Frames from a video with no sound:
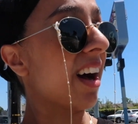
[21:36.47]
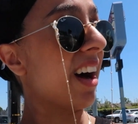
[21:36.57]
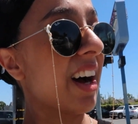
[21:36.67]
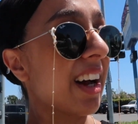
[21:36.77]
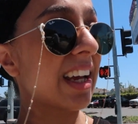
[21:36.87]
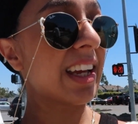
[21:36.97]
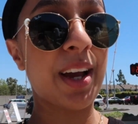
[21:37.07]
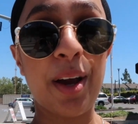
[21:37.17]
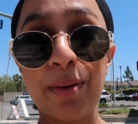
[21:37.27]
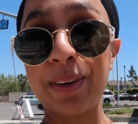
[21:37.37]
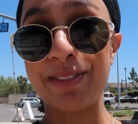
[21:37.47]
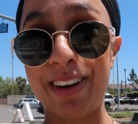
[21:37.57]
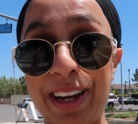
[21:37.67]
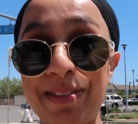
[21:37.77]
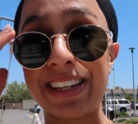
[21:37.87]
I wouldn't
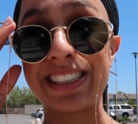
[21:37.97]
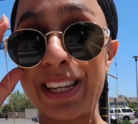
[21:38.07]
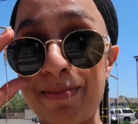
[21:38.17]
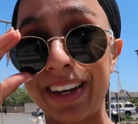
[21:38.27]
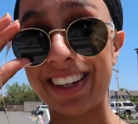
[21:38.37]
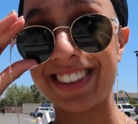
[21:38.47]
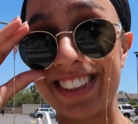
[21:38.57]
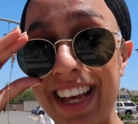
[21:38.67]
recommend Seabirds